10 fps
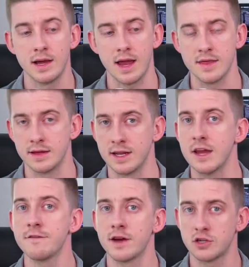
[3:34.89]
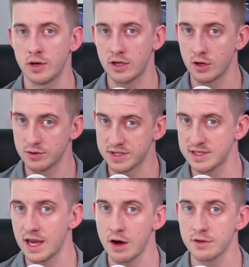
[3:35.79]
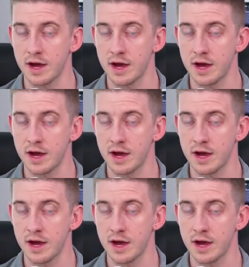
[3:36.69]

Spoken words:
And then if that trade goes south,